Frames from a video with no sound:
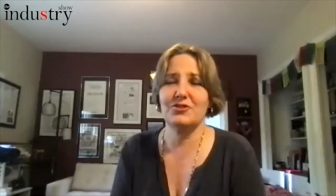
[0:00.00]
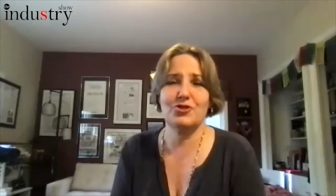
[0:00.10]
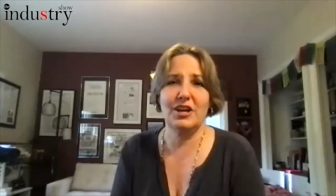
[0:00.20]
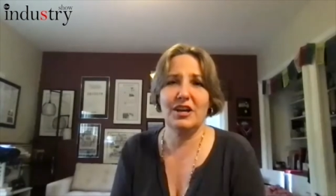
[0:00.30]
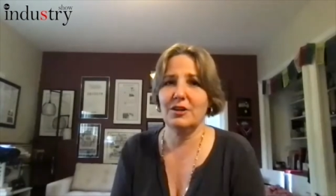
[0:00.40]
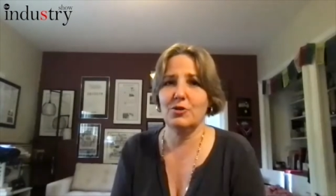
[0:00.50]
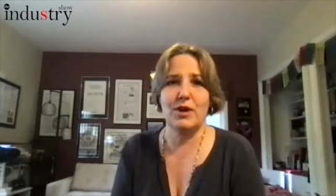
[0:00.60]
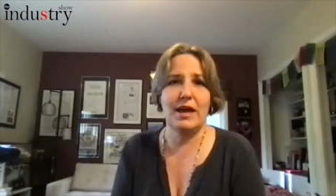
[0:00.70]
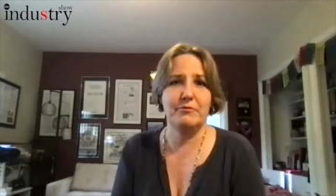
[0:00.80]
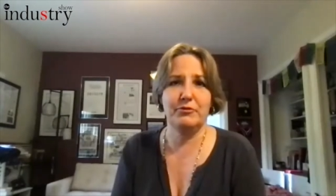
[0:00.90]
trying to
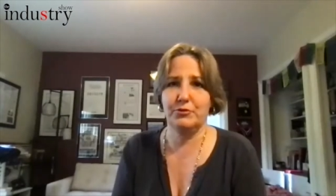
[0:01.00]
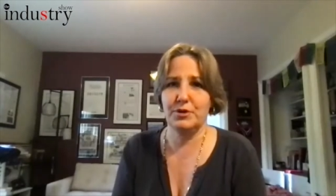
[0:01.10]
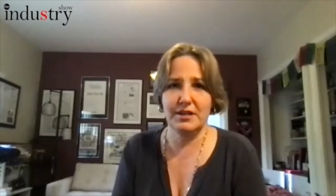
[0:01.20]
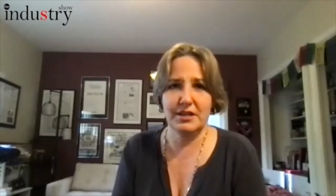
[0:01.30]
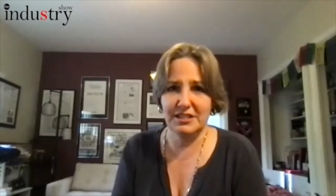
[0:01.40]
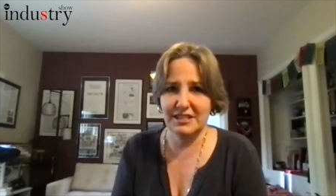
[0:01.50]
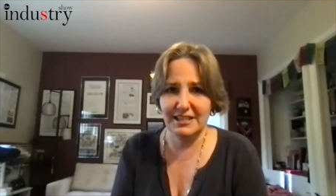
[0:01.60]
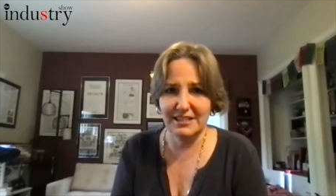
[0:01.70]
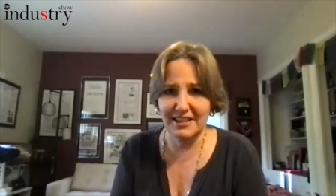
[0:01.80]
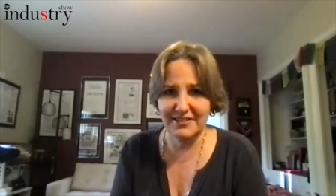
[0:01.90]
grab free
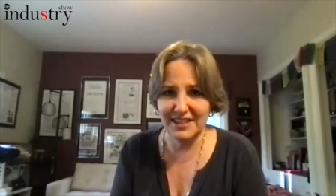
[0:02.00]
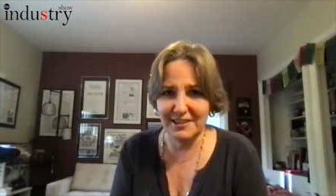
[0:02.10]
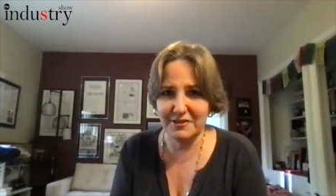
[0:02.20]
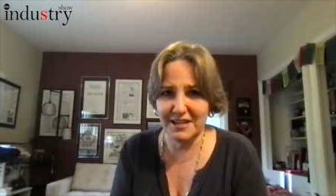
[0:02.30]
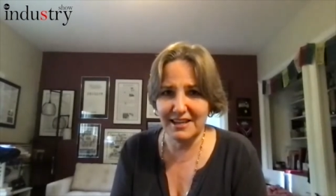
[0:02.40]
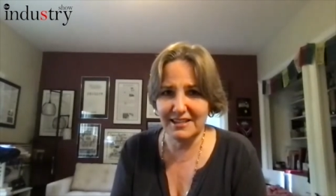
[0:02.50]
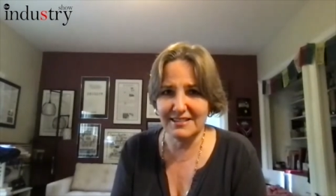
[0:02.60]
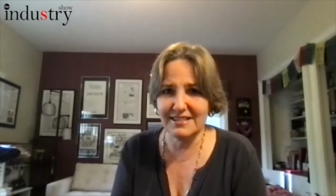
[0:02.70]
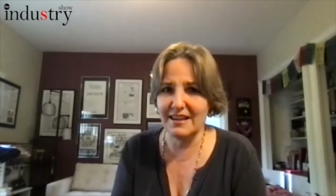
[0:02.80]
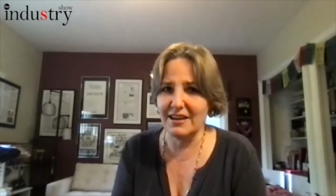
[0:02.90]
content off the internet
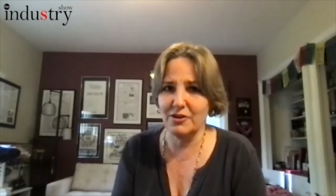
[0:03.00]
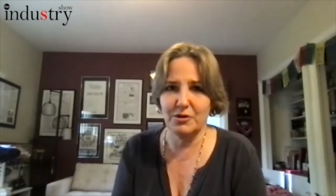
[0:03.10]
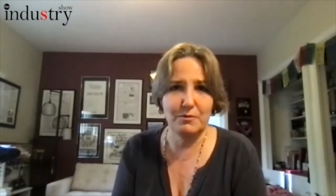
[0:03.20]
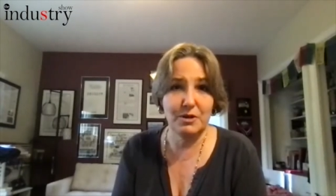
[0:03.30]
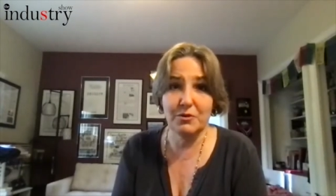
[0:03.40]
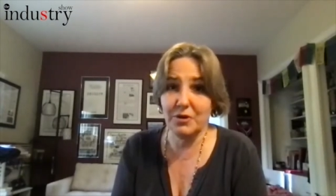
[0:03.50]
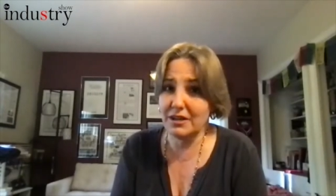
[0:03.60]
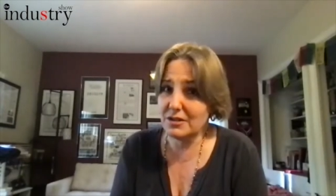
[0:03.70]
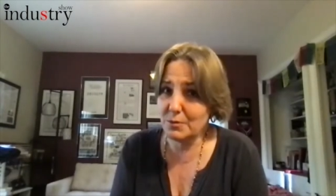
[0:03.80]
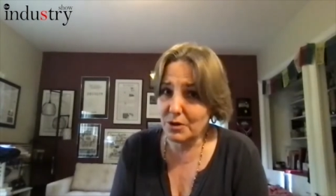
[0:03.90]
is not going to be a great
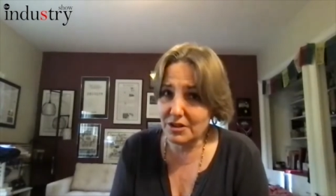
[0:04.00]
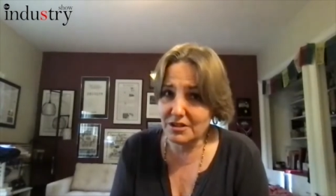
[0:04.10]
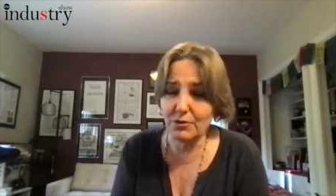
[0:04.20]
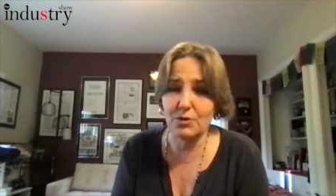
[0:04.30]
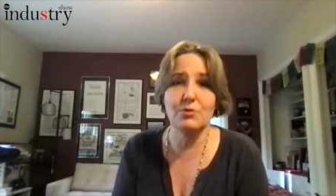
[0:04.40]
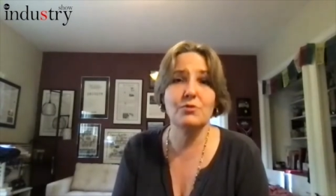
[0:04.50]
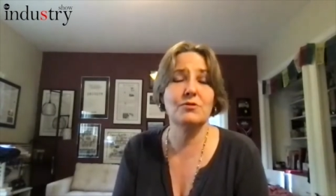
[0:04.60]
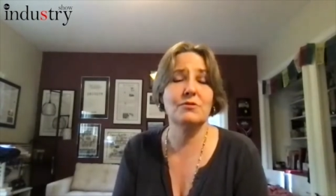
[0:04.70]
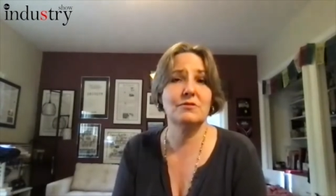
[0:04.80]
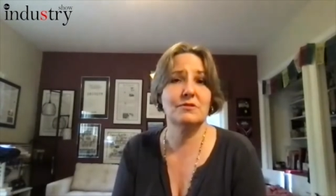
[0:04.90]
experience for
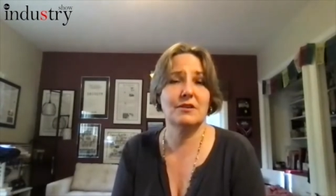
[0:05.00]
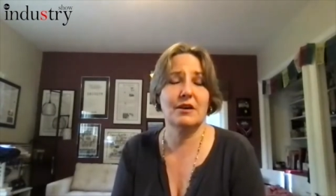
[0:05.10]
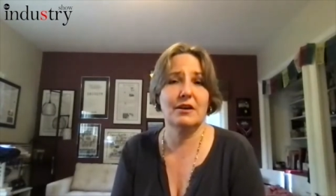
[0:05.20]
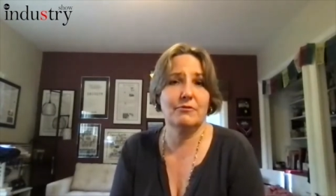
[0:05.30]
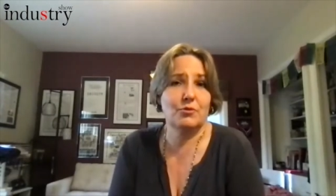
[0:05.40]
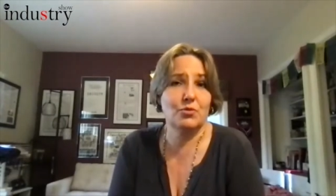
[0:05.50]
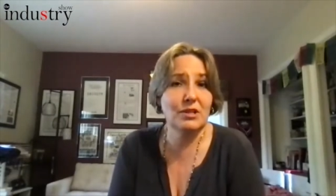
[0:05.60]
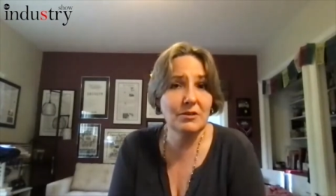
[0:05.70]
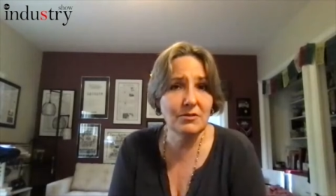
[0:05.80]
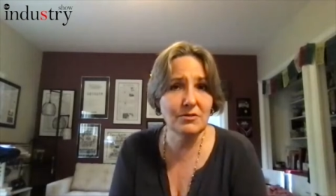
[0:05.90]
users, for
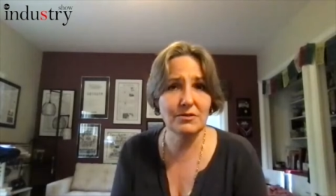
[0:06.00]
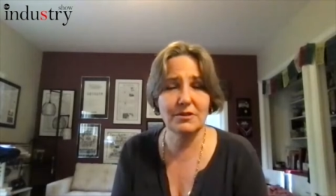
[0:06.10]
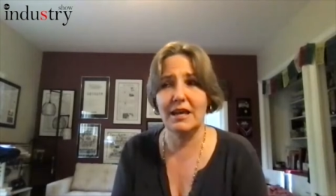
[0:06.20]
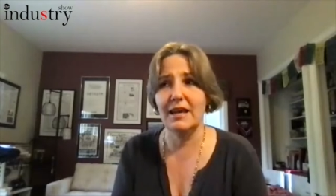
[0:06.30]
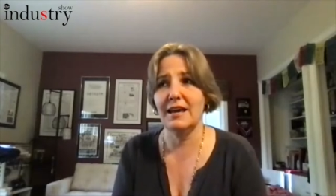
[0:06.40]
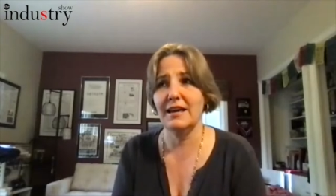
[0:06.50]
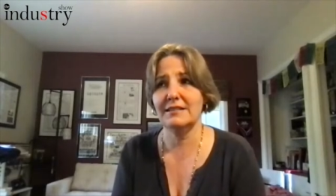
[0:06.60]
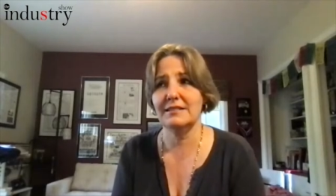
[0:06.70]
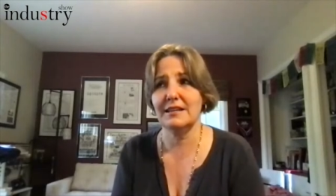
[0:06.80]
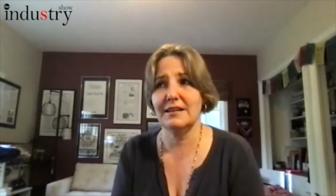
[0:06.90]
readers,
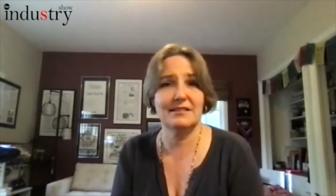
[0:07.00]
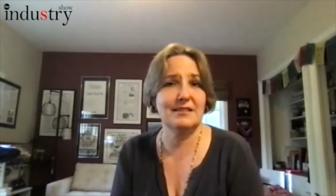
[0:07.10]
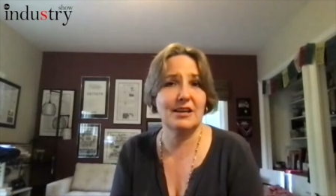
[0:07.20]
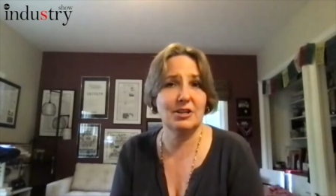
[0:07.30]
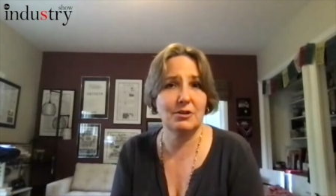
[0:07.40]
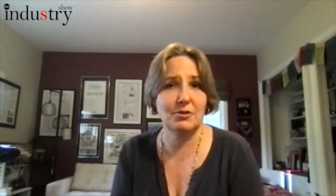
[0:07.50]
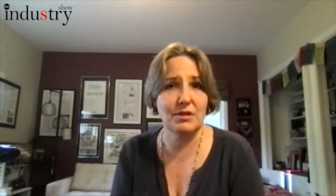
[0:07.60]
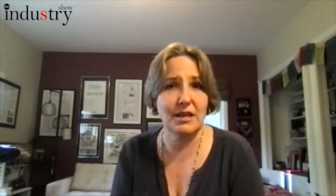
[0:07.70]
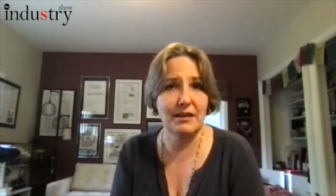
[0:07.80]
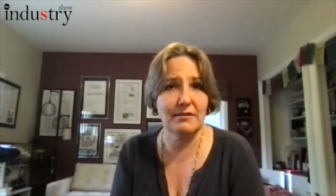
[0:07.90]
and it's not going to
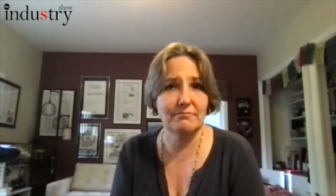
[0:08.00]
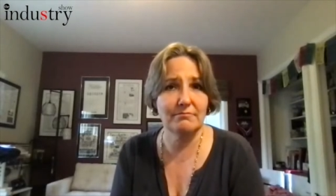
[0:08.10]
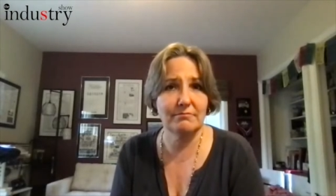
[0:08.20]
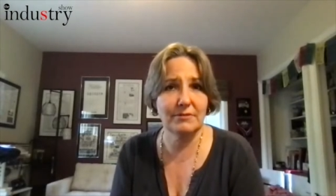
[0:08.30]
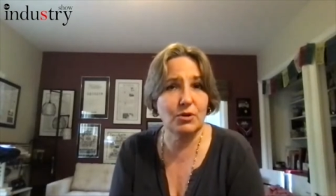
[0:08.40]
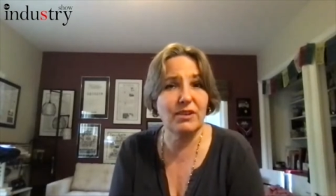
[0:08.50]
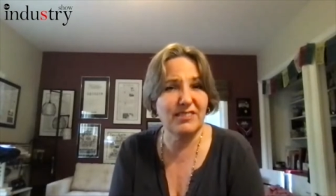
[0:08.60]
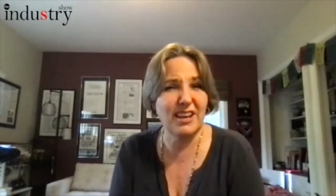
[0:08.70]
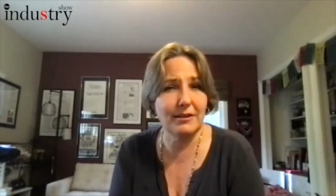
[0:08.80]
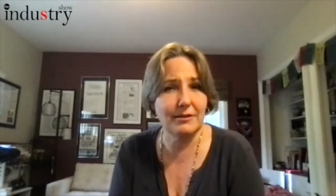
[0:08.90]
create great
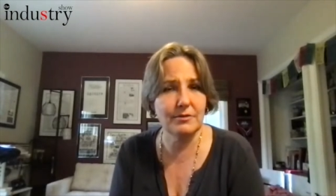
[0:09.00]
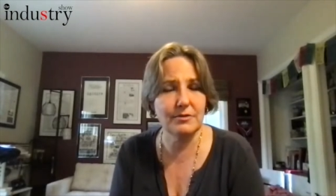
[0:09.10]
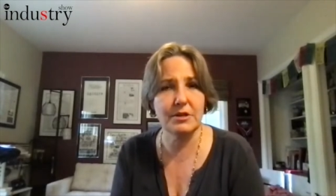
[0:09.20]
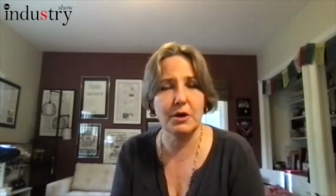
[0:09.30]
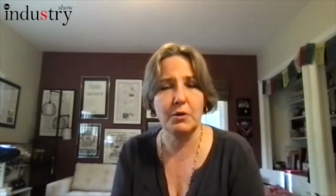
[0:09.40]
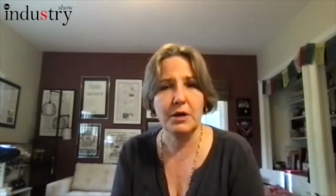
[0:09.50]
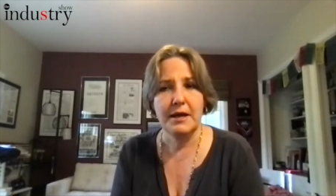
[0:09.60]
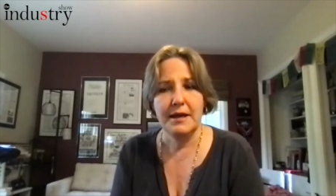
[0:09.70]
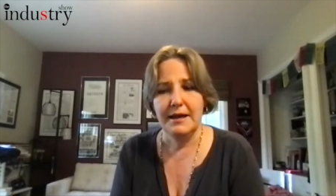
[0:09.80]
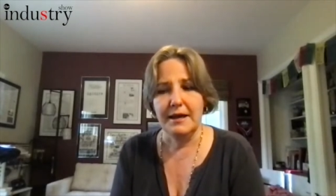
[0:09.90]
values. So
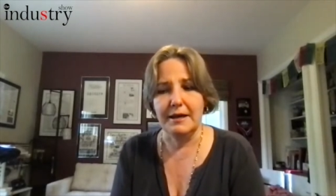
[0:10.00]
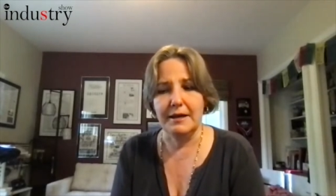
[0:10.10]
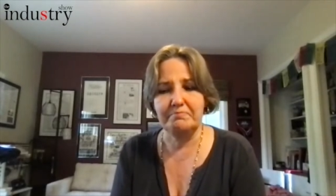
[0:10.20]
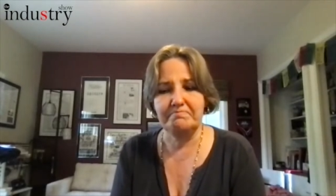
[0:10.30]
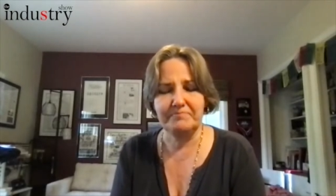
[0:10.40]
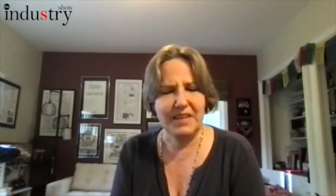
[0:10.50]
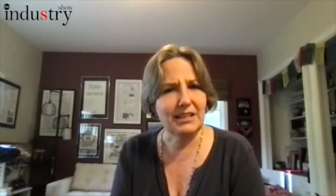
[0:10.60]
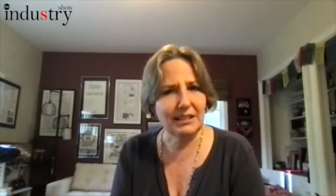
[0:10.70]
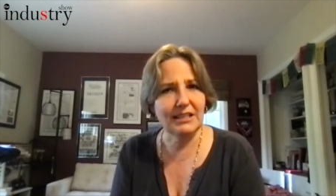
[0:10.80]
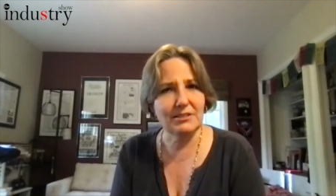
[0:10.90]
I
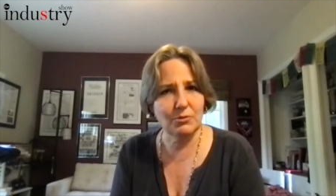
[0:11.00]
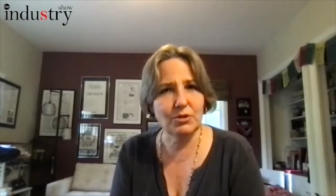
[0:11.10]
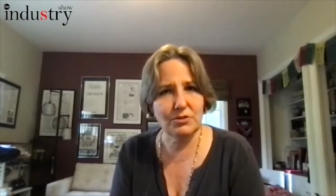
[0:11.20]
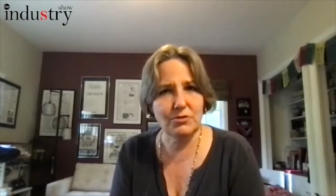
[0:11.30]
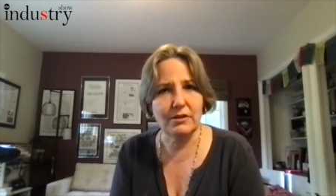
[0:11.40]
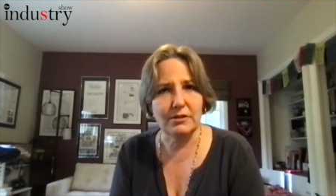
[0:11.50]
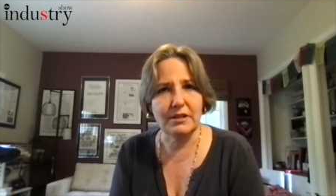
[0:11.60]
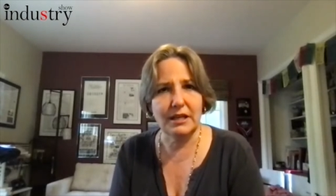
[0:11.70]
think that's a real struggle.